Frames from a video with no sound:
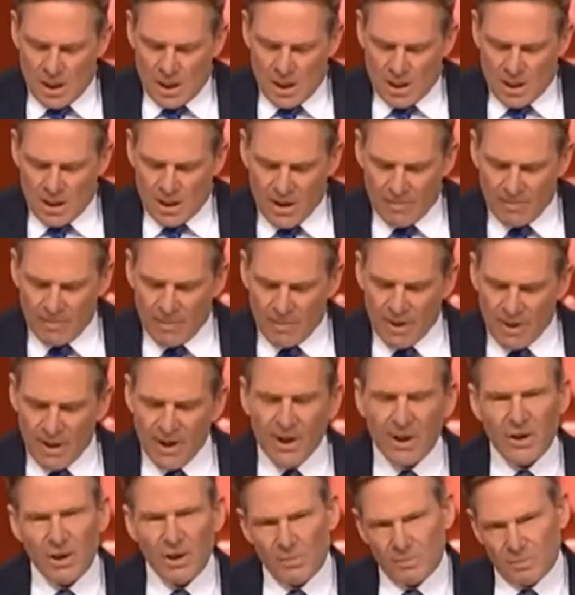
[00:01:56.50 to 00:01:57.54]
you better
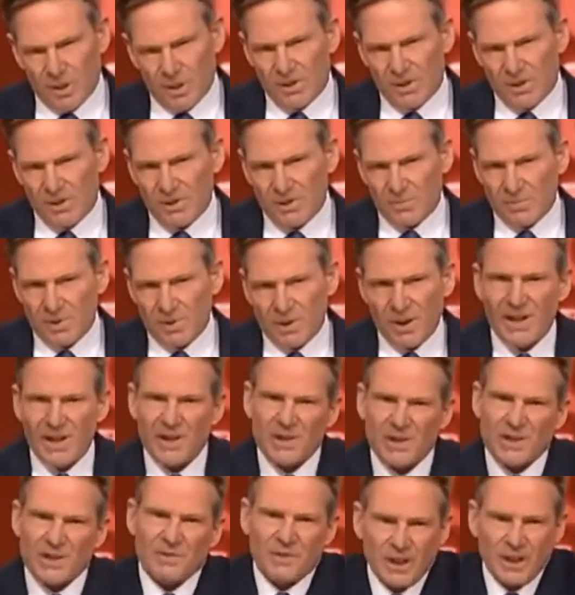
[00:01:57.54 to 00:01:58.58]
not be
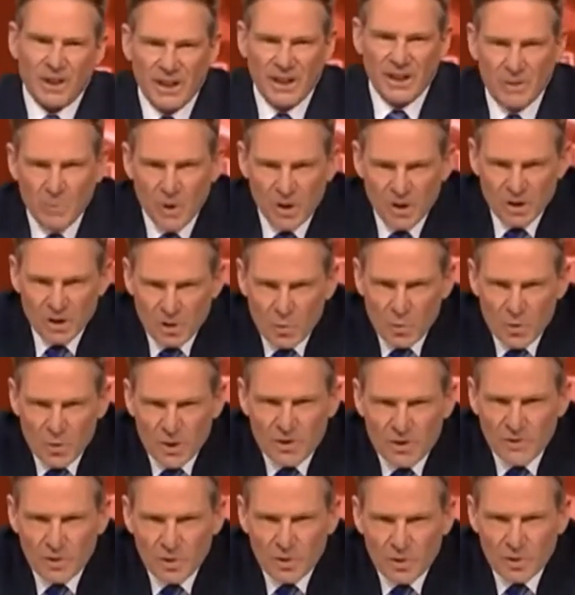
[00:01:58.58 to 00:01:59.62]
surprised if you get what you wish
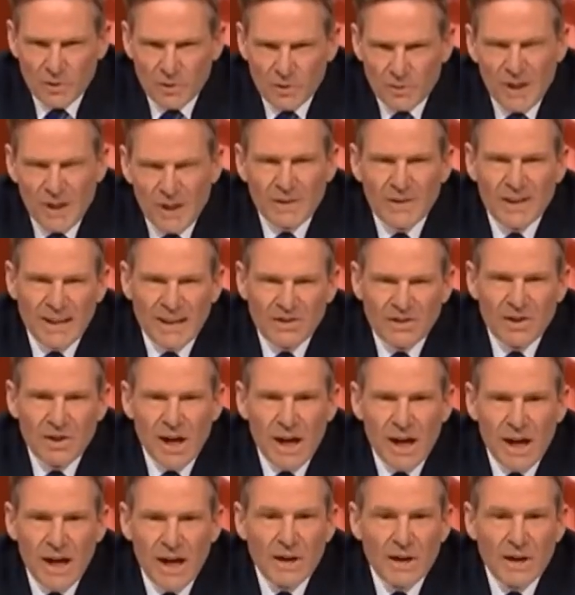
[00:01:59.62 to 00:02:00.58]
for, and that's a